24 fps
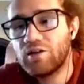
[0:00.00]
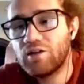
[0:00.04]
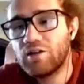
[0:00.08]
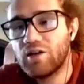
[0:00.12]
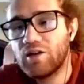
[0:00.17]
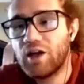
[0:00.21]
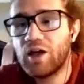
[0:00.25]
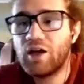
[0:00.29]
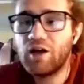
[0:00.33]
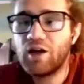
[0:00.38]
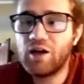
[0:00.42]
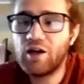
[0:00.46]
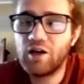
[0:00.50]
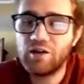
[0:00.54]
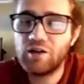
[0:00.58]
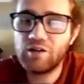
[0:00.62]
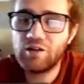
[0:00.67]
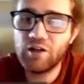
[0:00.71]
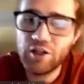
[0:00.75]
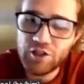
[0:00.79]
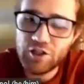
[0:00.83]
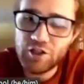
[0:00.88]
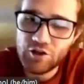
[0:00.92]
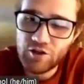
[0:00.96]
uh,
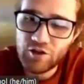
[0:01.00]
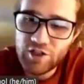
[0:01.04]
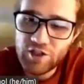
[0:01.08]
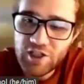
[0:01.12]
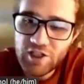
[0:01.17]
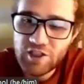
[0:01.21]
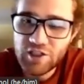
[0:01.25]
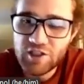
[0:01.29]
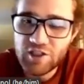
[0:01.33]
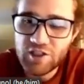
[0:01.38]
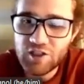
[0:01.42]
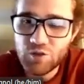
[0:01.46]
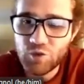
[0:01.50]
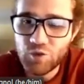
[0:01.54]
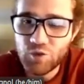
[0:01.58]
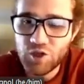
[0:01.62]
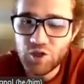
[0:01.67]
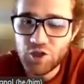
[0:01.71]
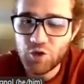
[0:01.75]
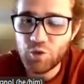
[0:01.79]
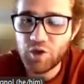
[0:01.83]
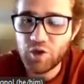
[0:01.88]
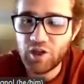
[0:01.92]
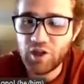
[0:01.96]
collision resistance,
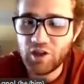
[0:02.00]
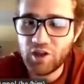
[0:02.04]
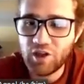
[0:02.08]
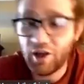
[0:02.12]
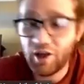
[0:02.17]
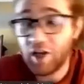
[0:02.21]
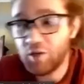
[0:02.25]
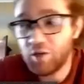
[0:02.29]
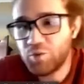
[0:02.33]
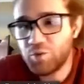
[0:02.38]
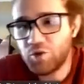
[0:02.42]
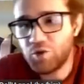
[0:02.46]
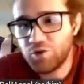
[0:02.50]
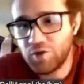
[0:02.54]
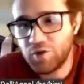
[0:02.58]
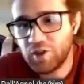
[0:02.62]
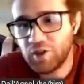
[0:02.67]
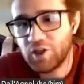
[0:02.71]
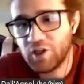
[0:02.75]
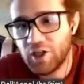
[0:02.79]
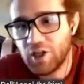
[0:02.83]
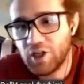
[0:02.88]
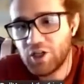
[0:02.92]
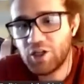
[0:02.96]
which we can't prove
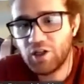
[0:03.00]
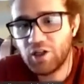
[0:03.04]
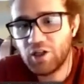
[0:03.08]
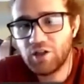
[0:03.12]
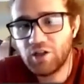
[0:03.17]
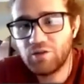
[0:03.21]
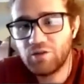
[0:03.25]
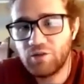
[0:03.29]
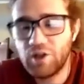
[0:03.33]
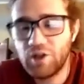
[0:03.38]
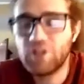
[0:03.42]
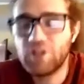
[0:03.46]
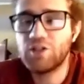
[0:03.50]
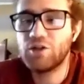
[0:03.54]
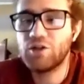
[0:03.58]
unconditionally, right? Okay.